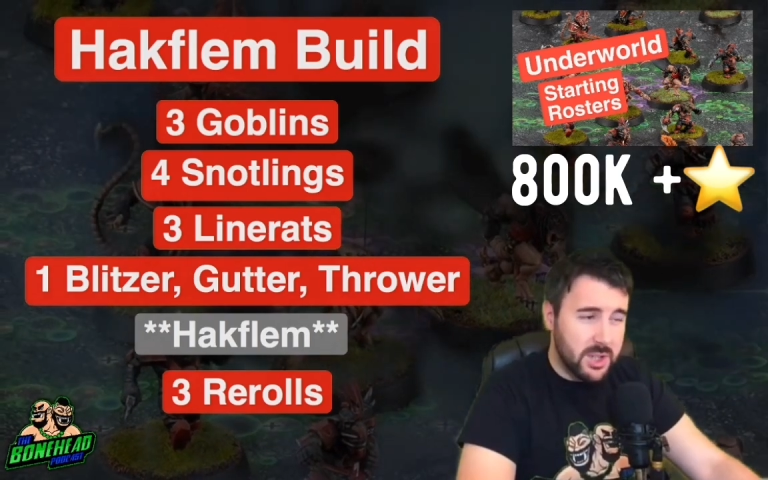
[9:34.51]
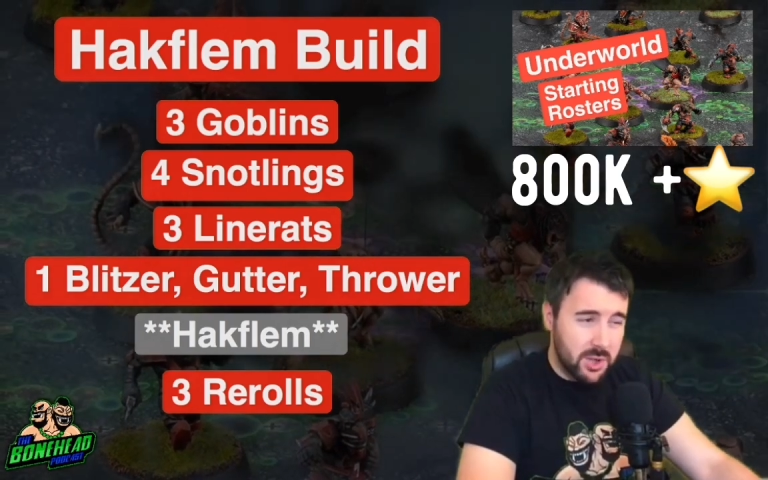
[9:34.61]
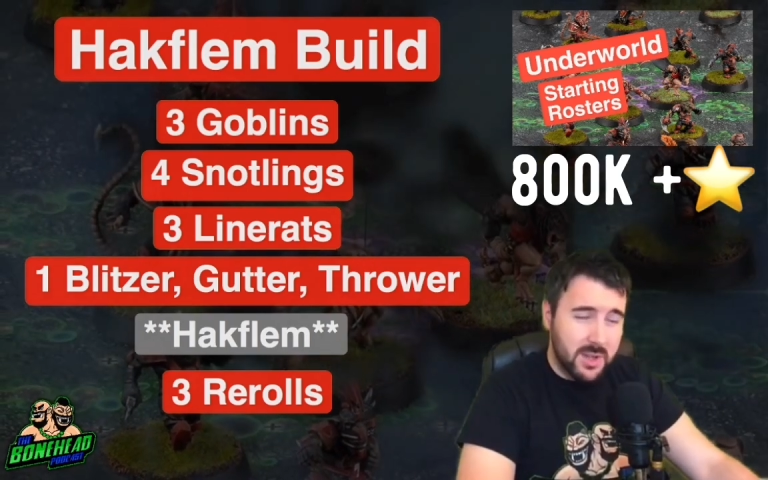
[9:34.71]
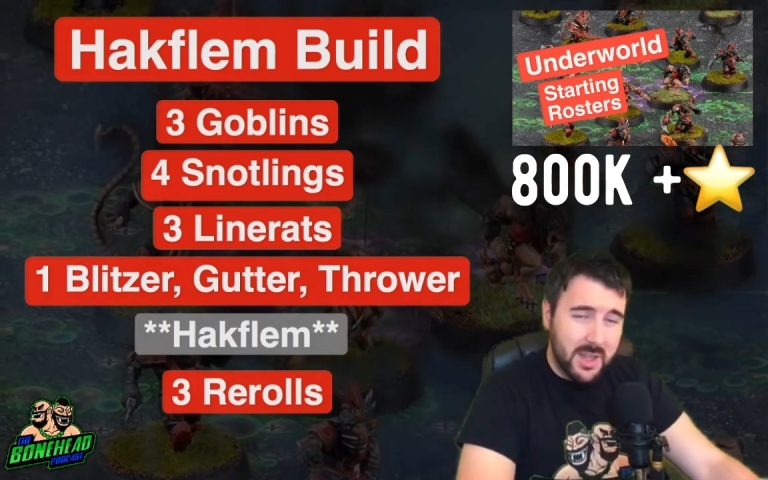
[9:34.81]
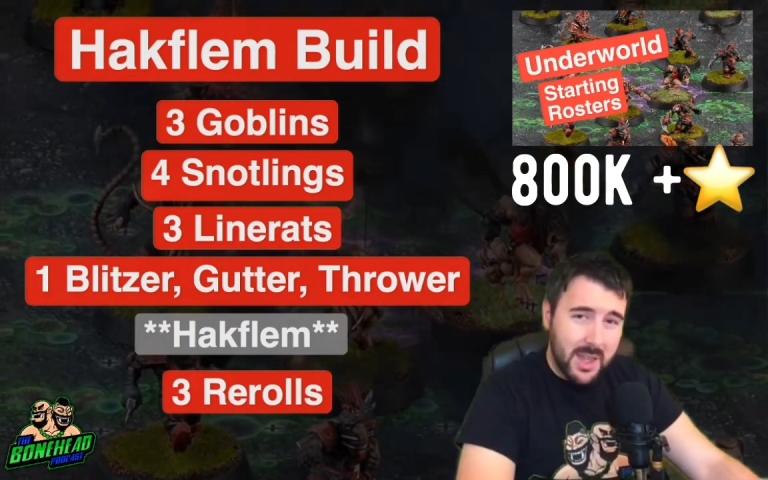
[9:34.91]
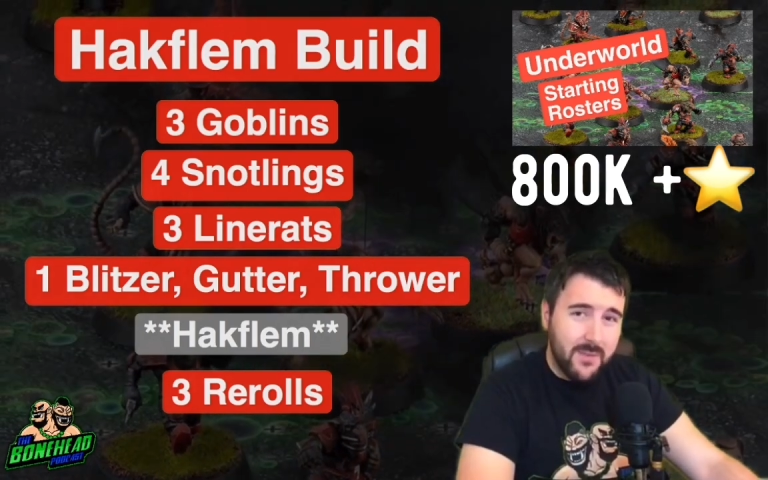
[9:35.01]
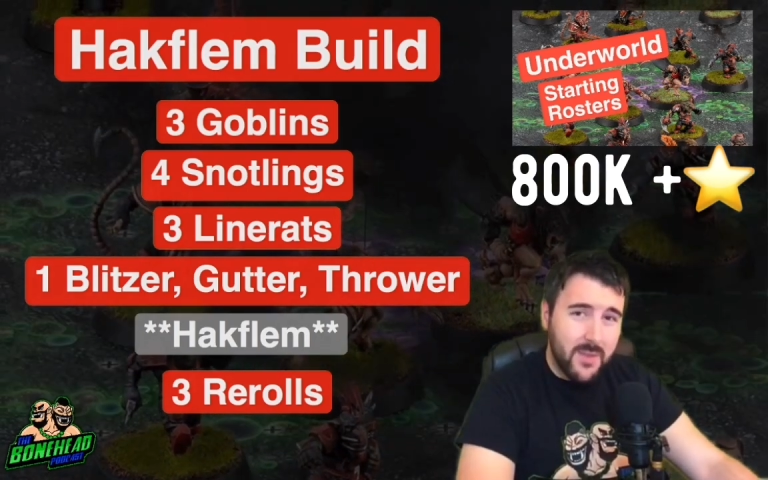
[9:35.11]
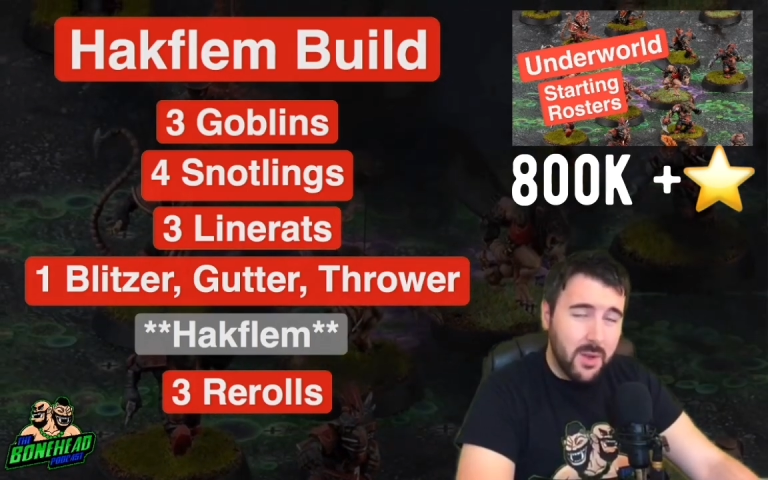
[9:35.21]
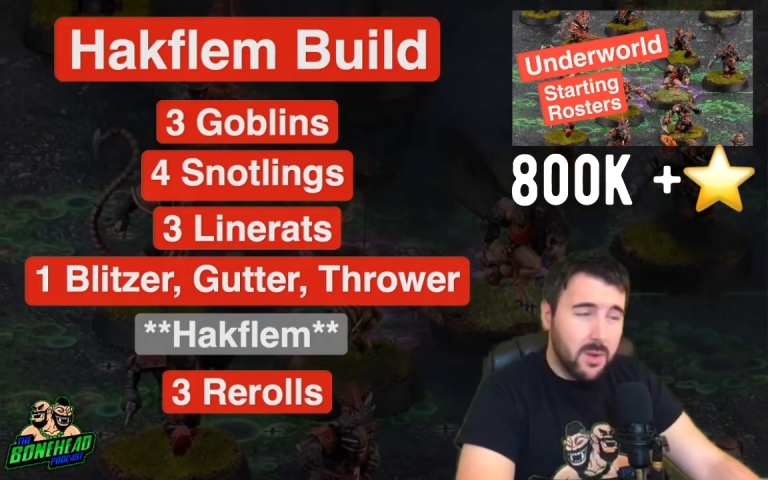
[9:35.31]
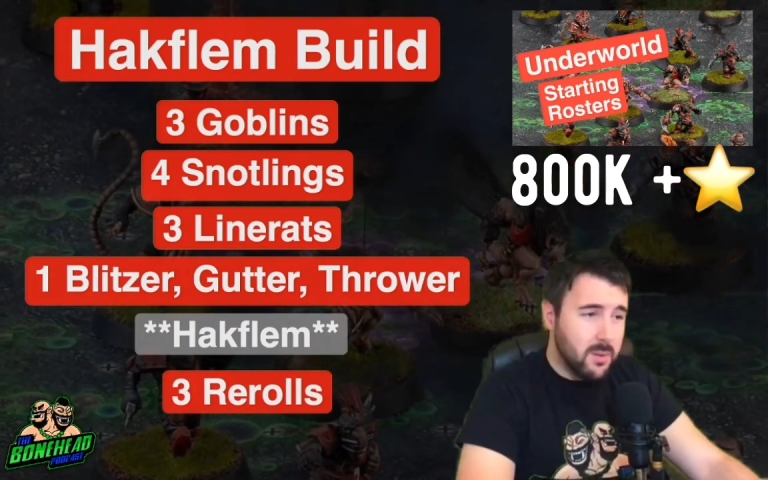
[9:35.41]
should give
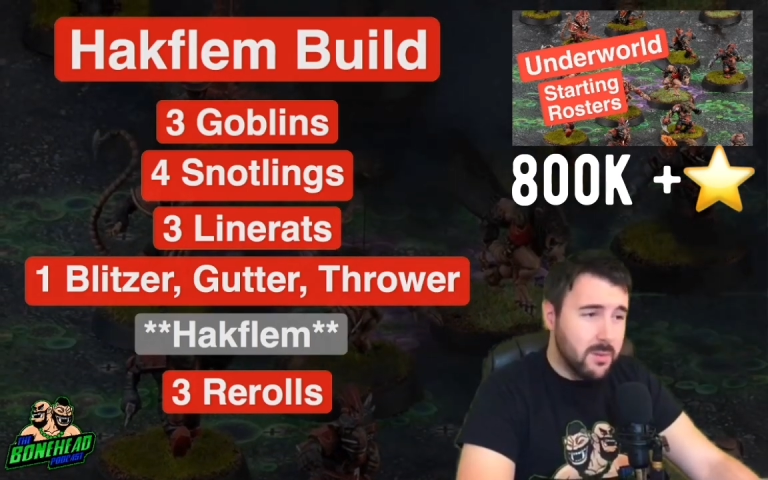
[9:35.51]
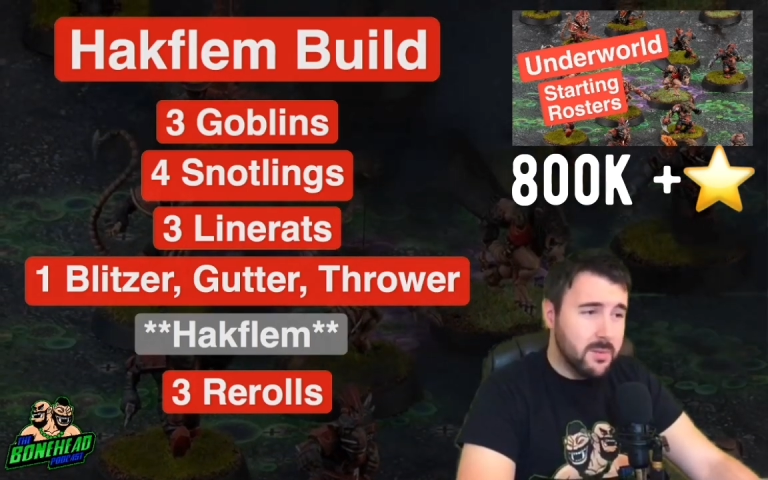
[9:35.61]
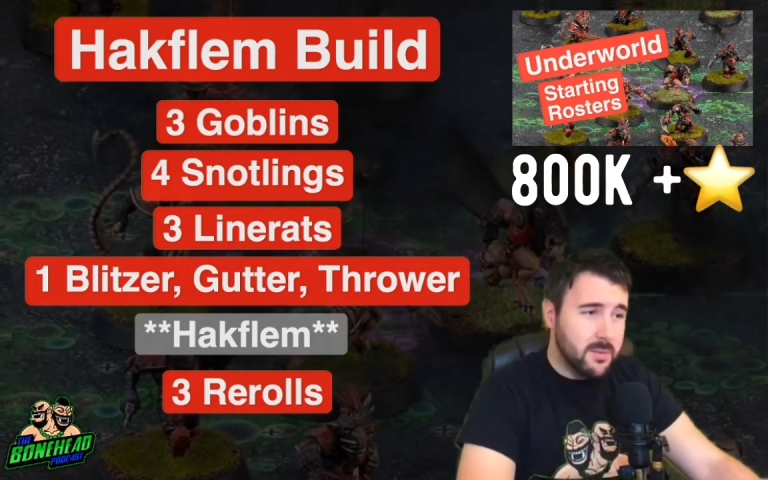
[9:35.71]
you